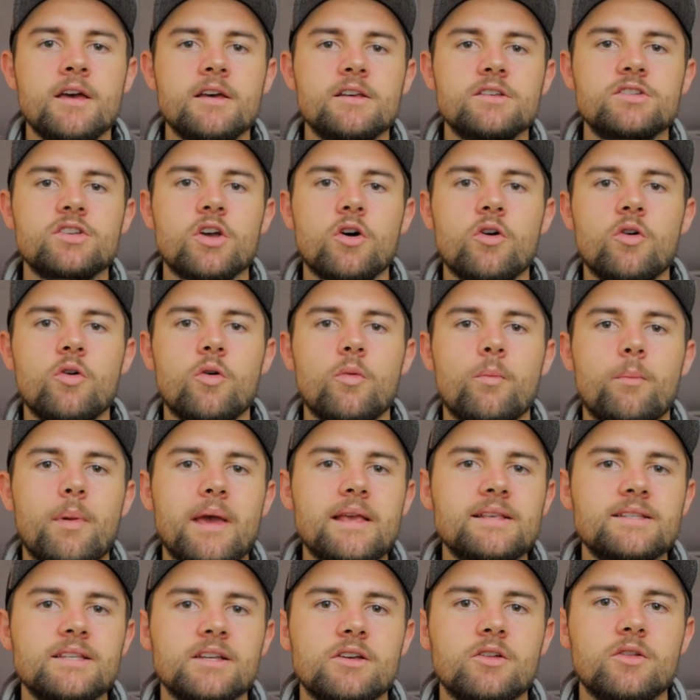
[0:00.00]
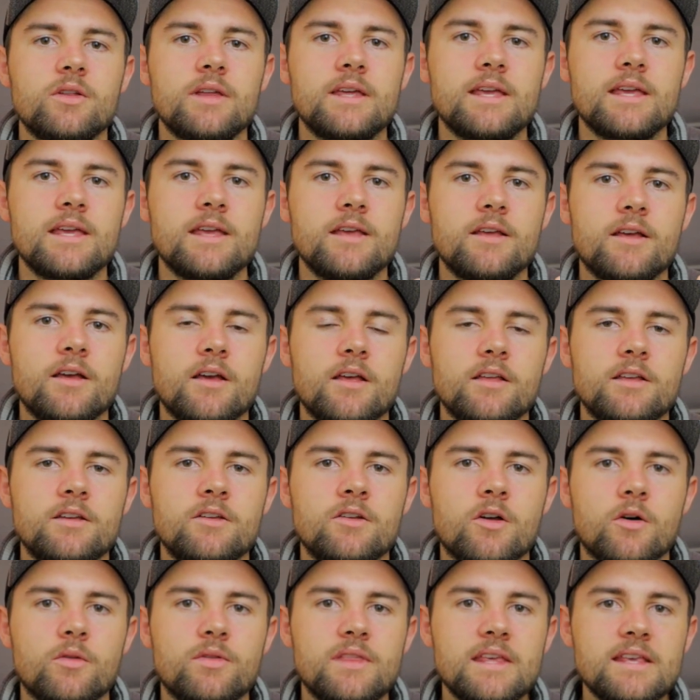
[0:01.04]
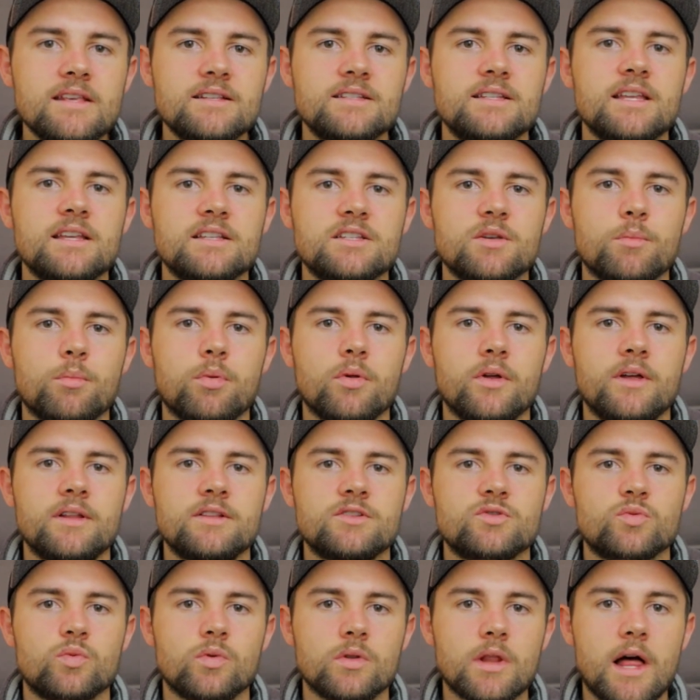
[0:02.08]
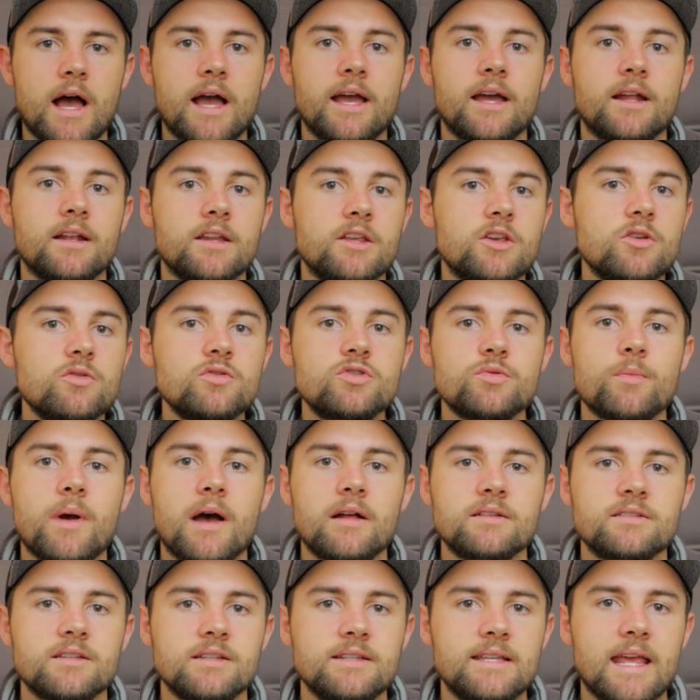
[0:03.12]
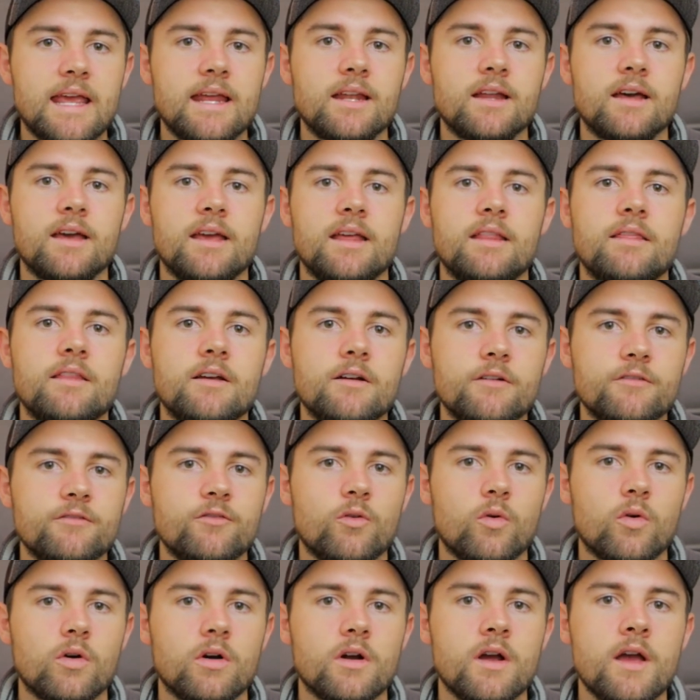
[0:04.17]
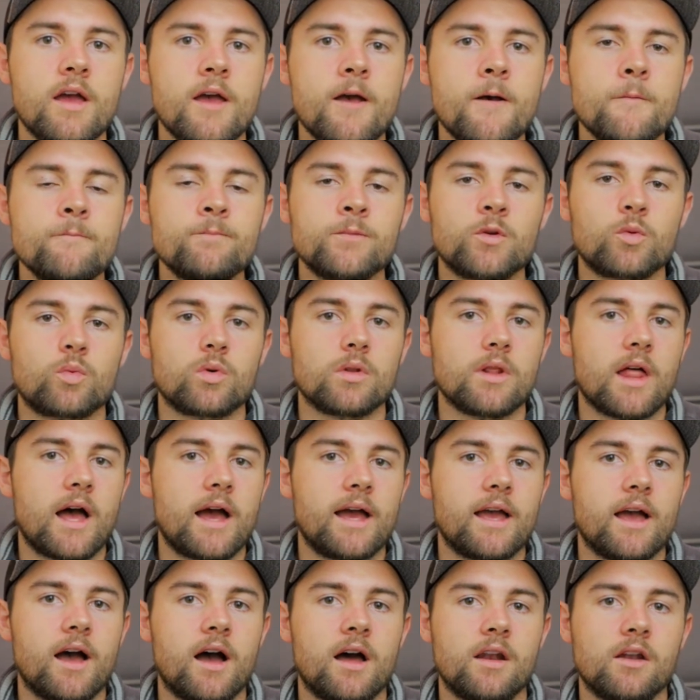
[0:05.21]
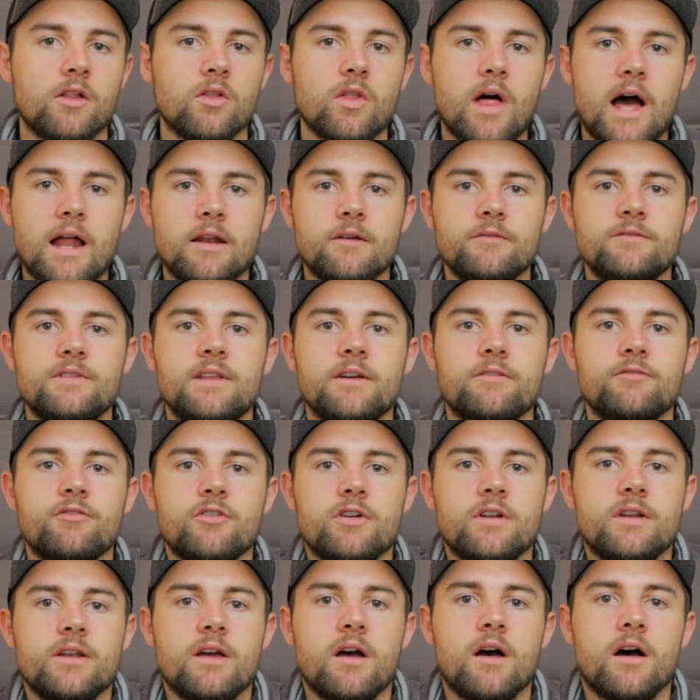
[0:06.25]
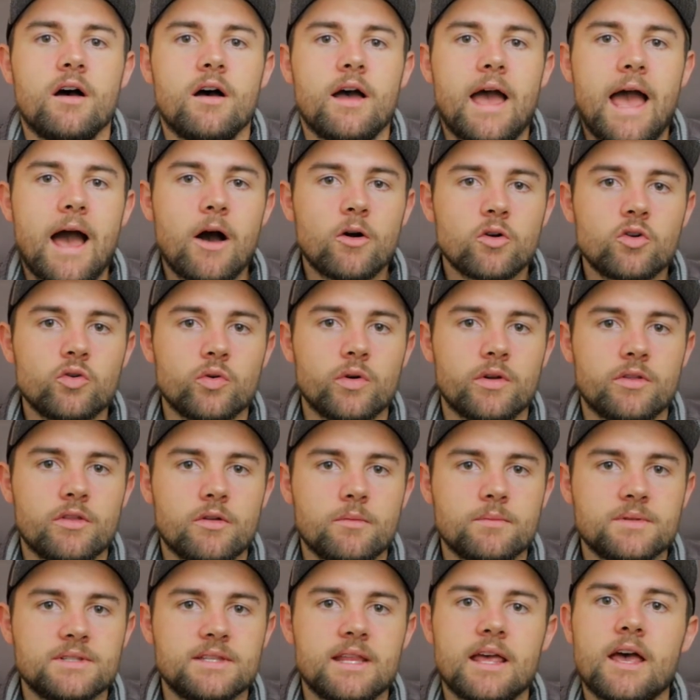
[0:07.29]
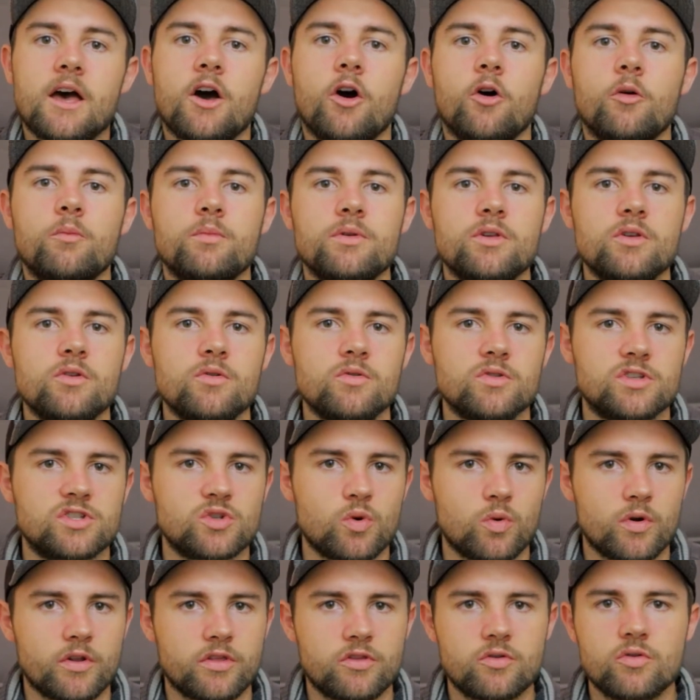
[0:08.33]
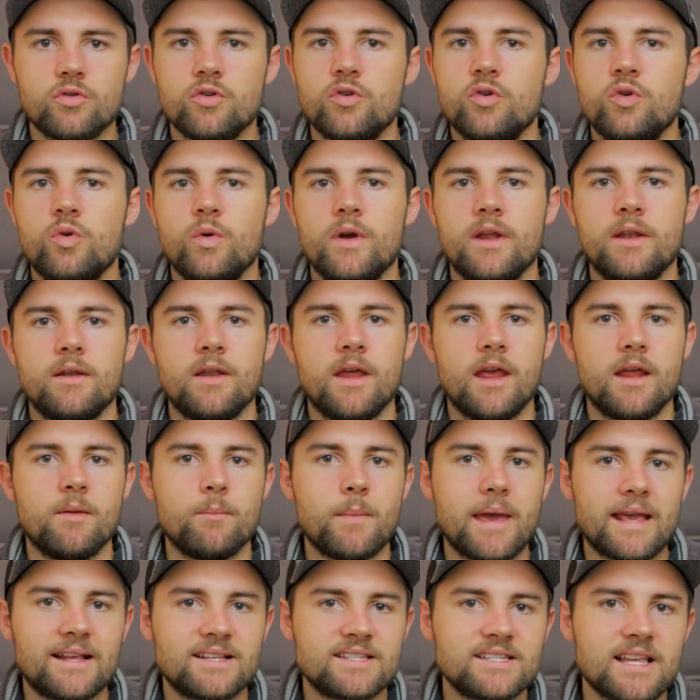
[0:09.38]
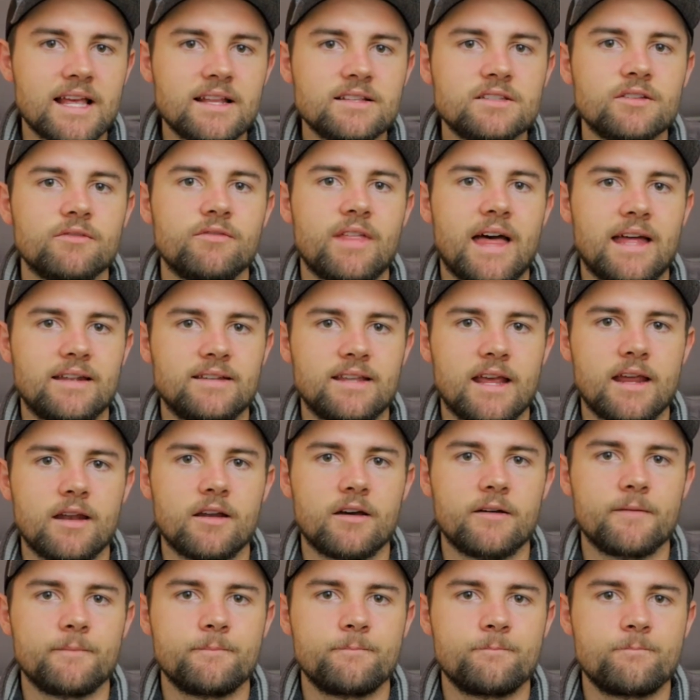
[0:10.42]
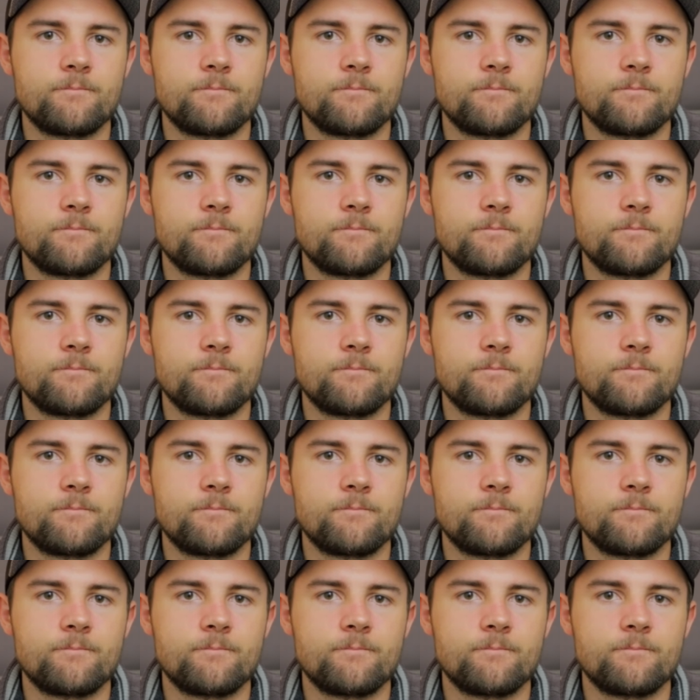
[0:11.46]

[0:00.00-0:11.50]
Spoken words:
So basically, these disciplines rely on huge amounts of data and therefore rely on a lot of different algorithms that help you sort through and make sense of that data.